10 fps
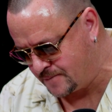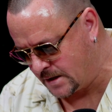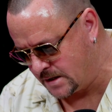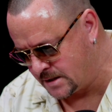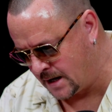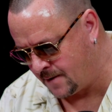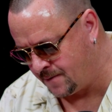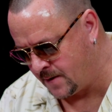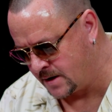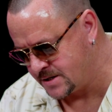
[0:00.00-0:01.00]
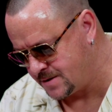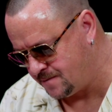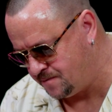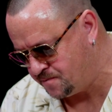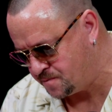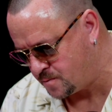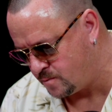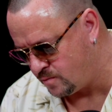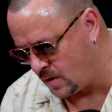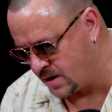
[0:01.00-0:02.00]
to end things.
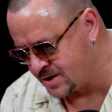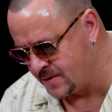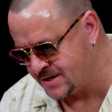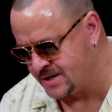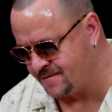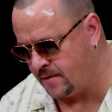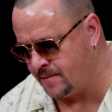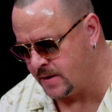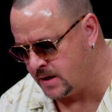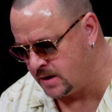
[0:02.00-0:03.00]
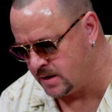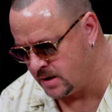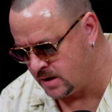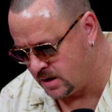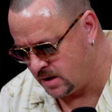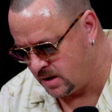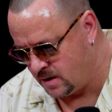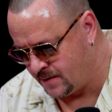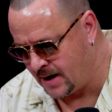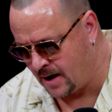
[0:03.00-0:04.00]
So this is from the
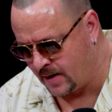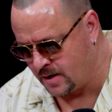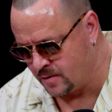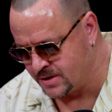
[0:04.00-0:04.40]
narrator is